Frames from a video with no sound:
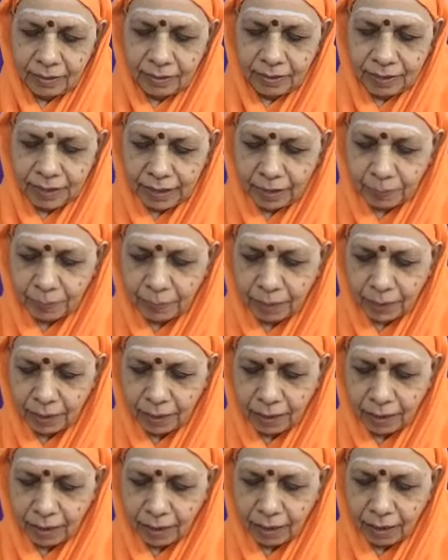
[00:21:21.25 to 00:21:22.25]

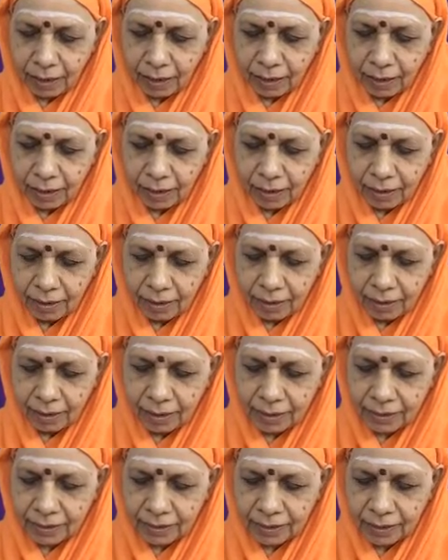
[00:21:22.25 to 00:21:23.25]
Deepaha
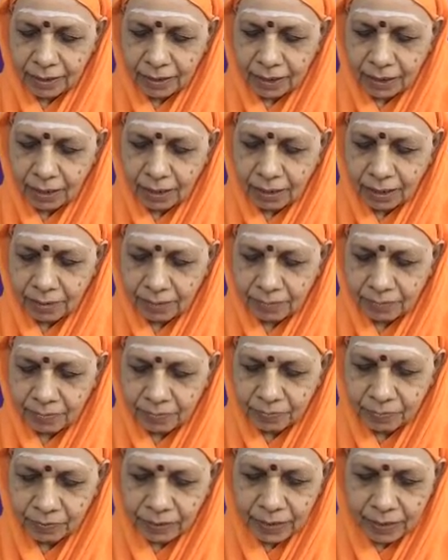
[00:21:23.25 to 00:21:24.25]

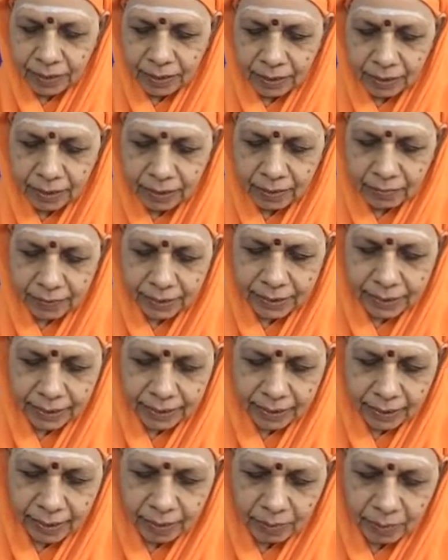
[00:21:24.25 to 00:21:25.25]
Archisham, within
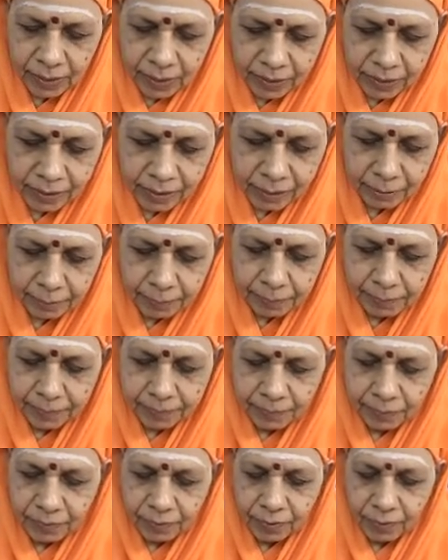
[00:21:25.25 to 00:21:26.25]
inverted commas.
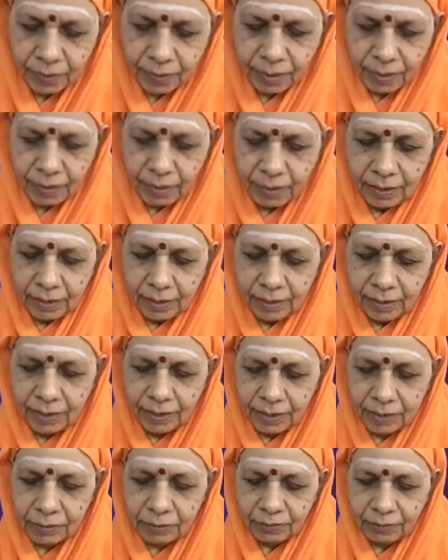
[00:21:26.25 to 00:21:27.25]

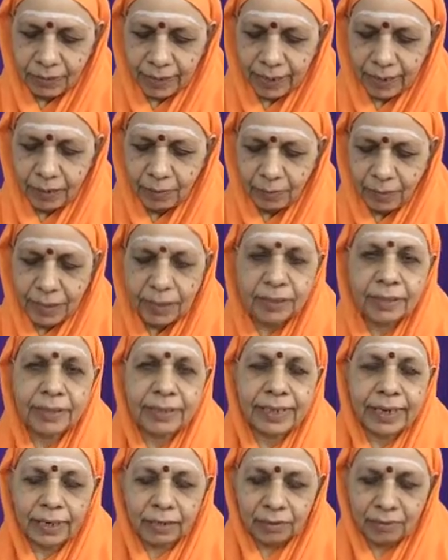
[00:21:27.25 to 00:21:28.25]
This flame is
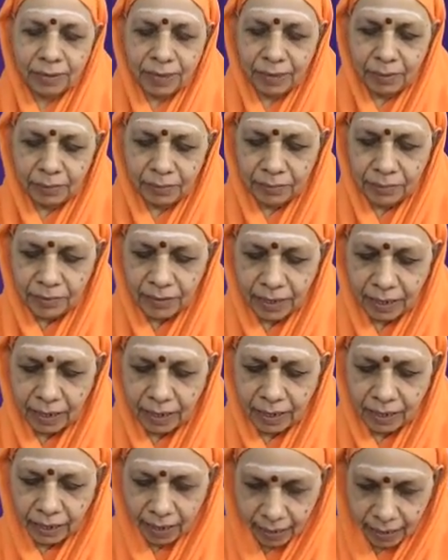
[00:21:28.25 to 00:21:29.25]
that flame.
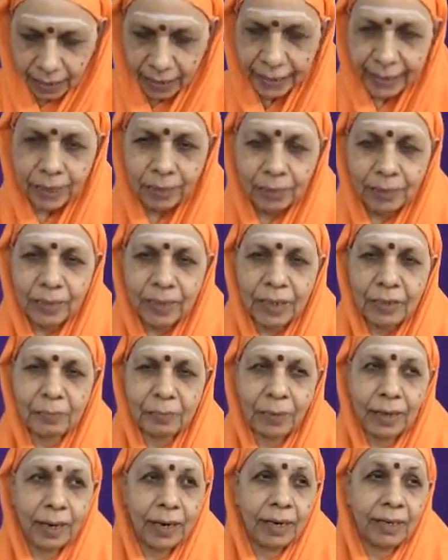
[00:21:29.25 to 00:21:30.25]
Saha ayam
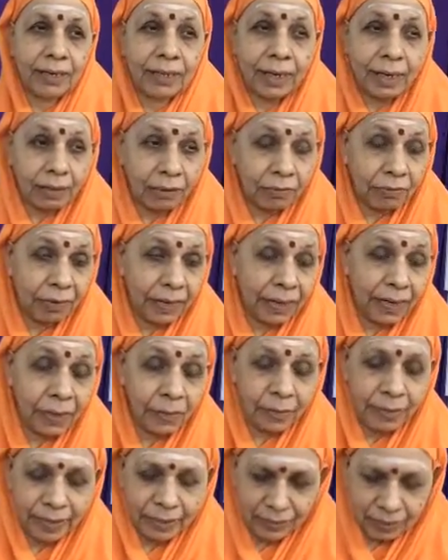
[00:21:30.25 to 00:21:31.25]
Deepaha. That
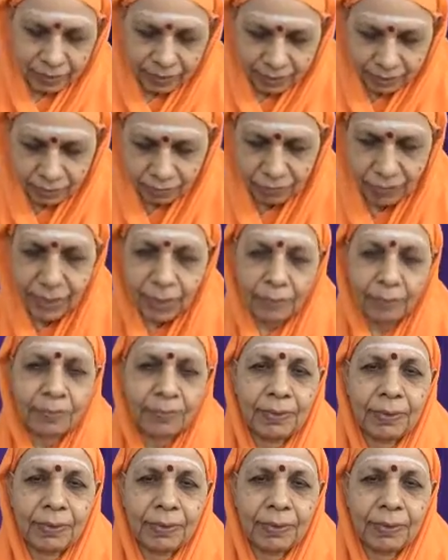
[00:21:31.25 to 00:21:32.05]
flame is this flame.